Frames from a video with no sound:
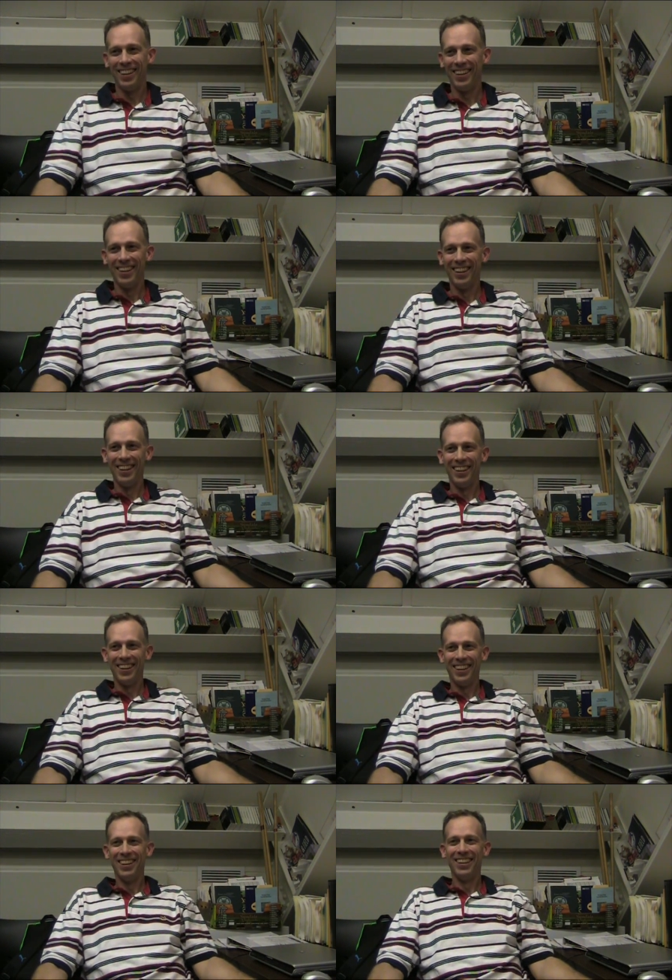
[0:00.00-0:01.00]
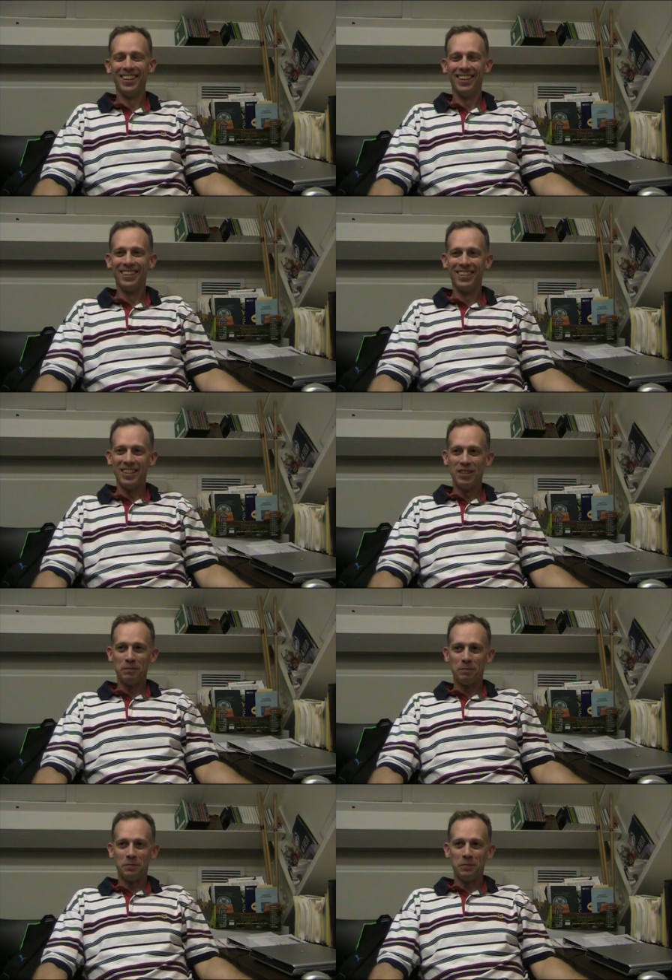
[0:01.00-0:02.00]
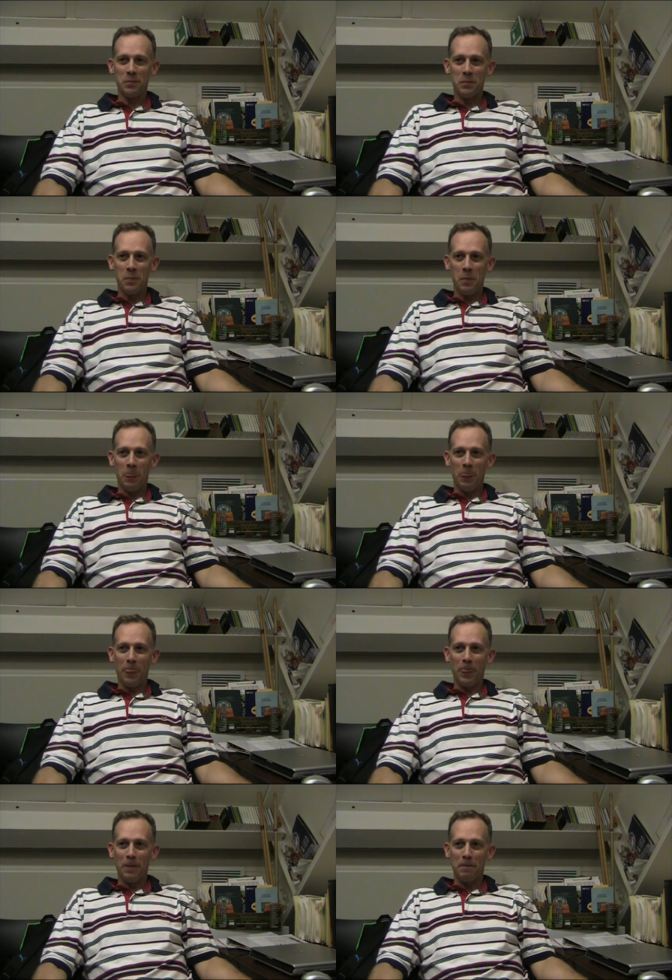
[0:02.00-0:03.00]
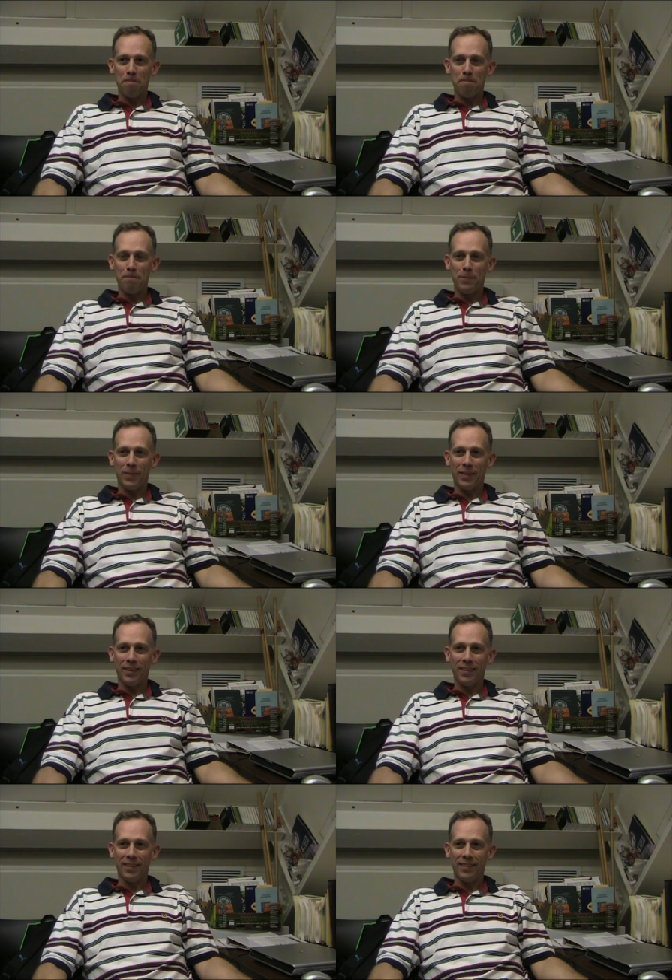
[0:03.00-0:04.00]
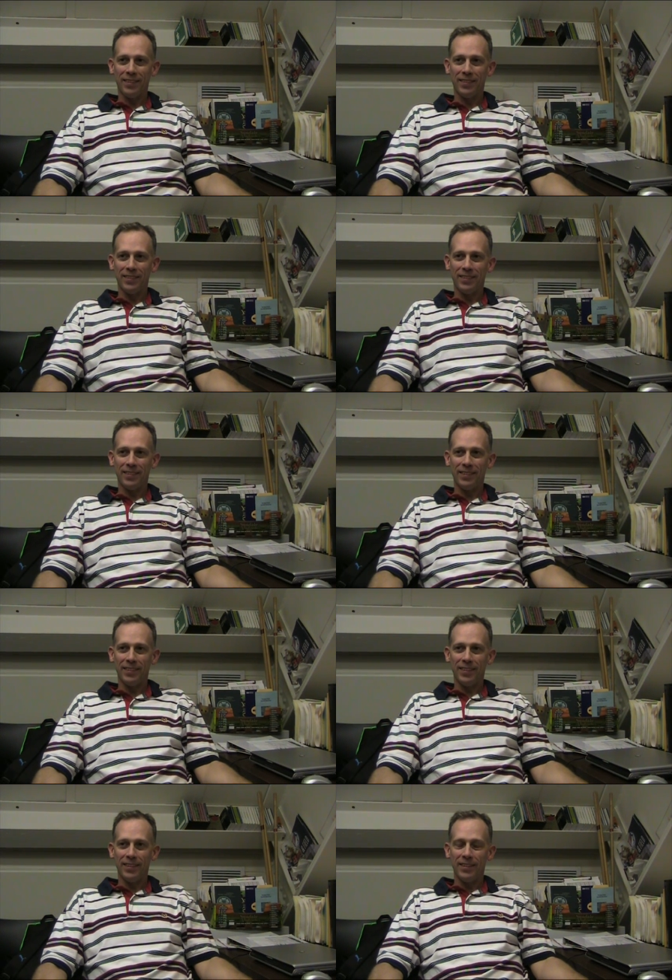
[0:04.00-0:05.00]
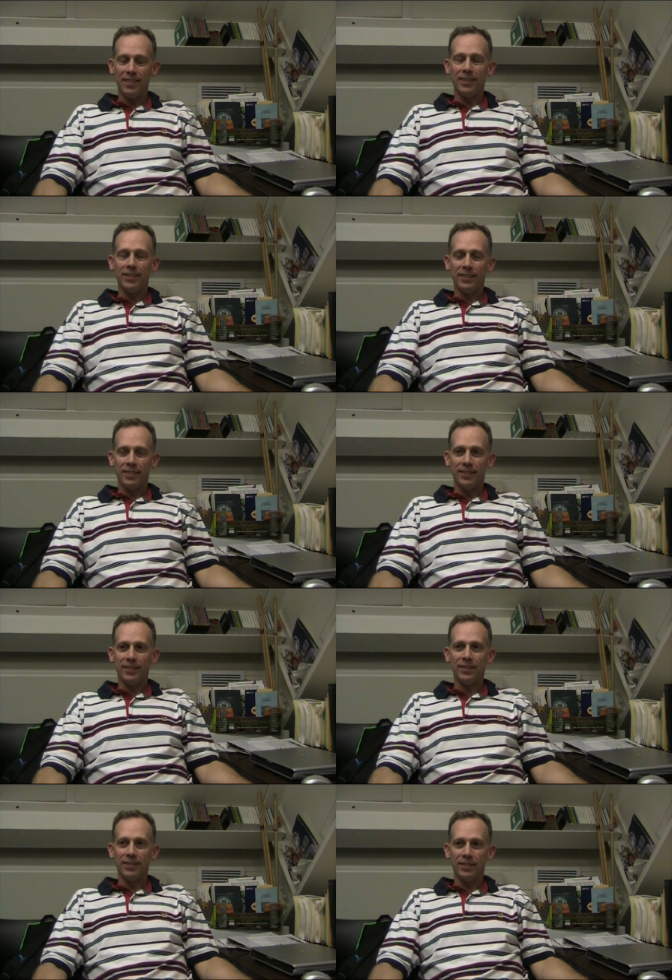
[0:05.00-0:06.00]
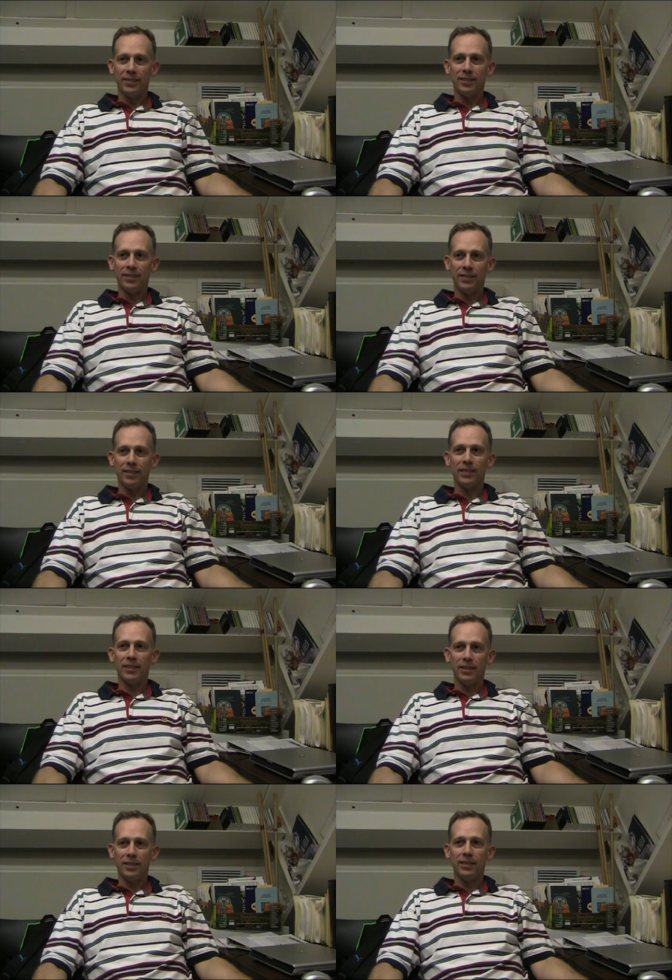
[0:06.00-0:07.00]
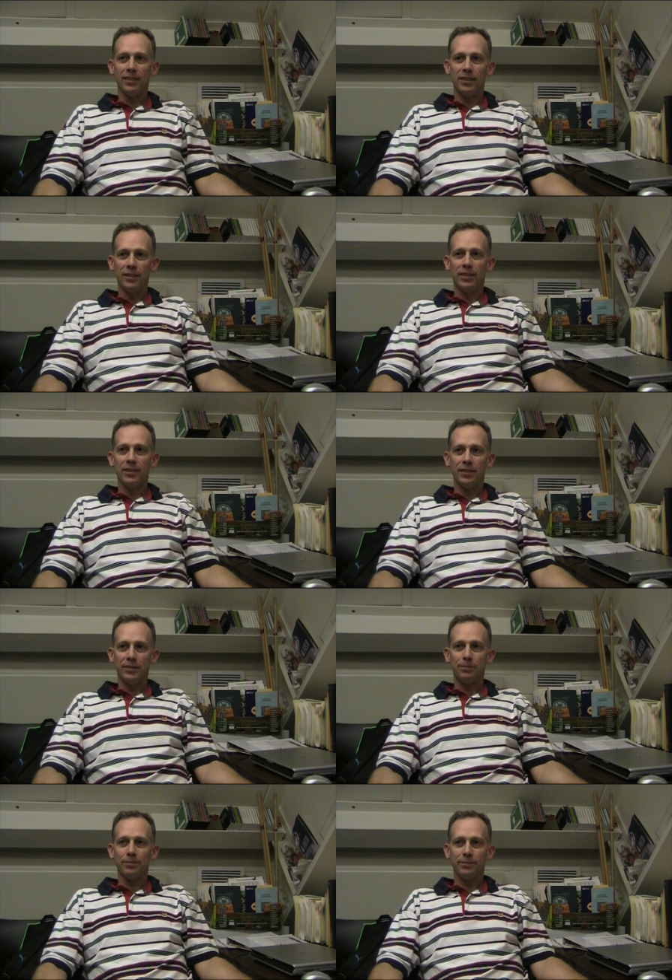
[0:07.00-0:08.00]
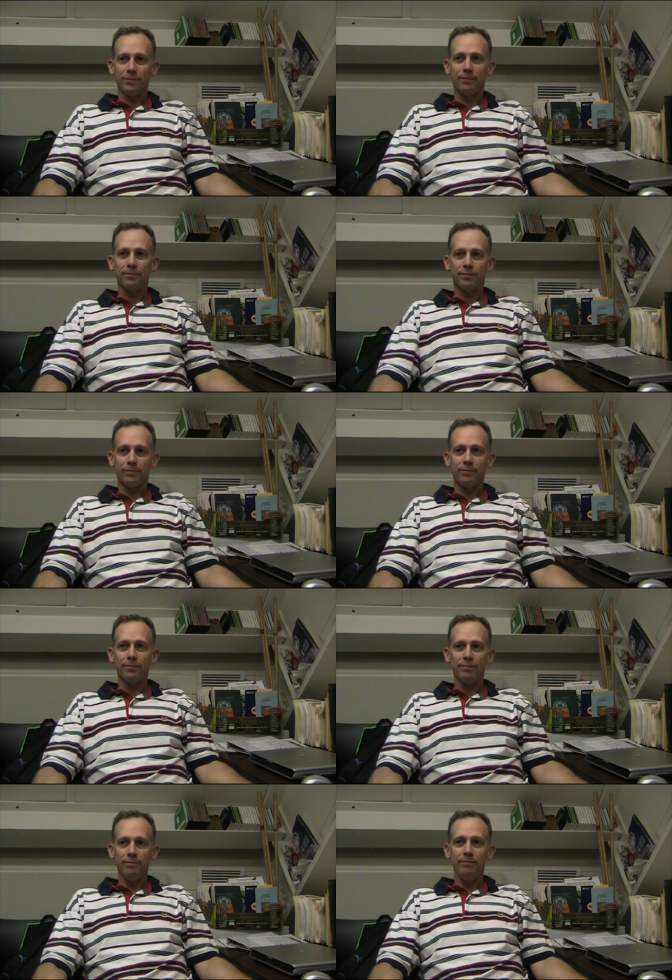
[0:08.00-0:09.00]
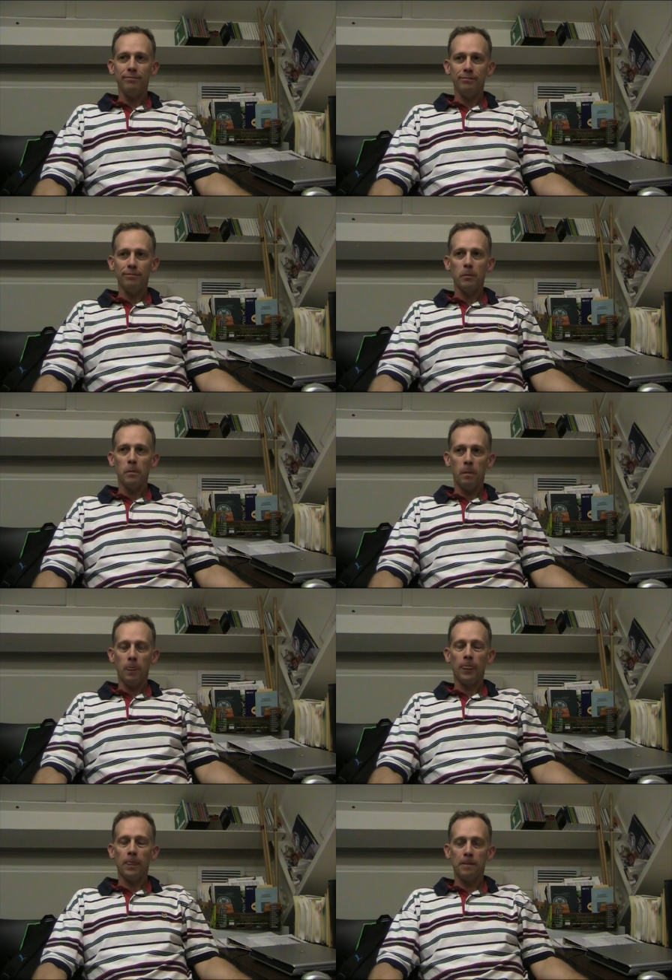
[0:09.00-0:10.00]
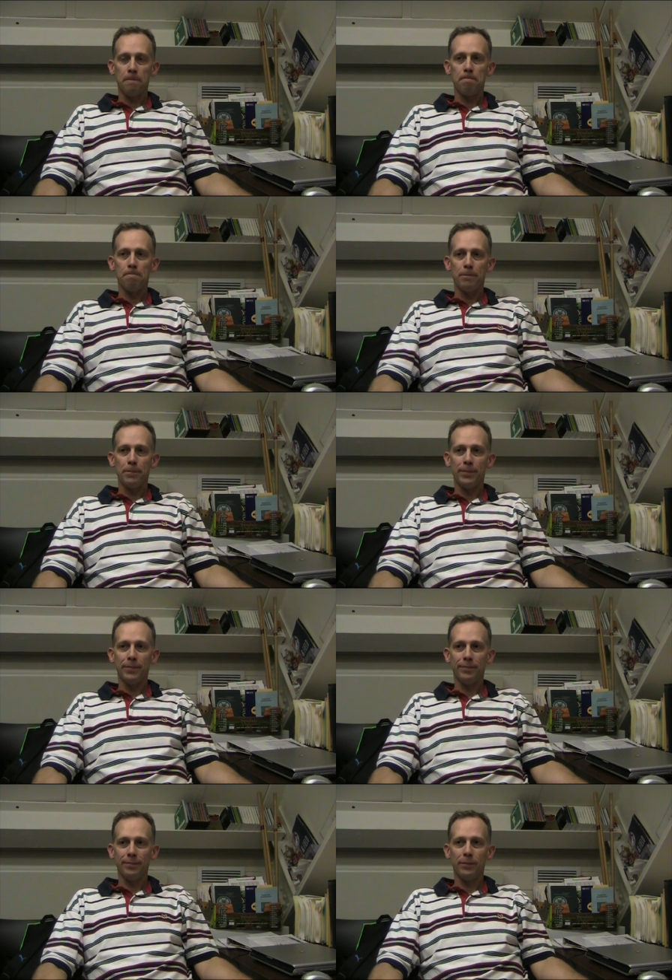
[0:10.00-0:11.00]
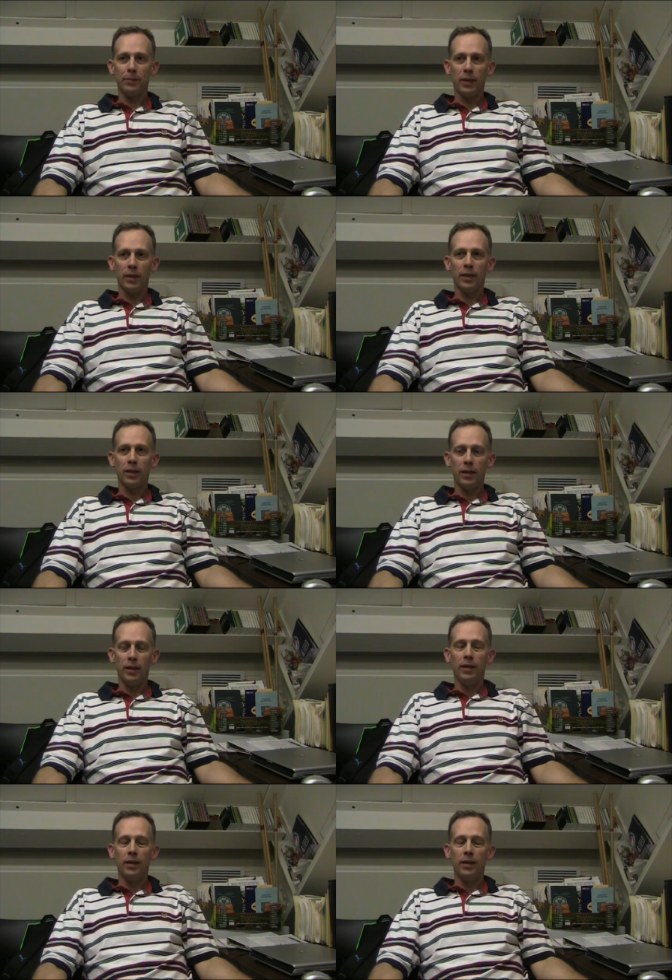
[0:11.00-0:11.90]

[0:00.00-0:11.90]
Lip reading: That's good. Now let's talk about when you first realized that you had the West Nile. Take us through how that whole situation played out, as far as how you felt, and then going into the doctor.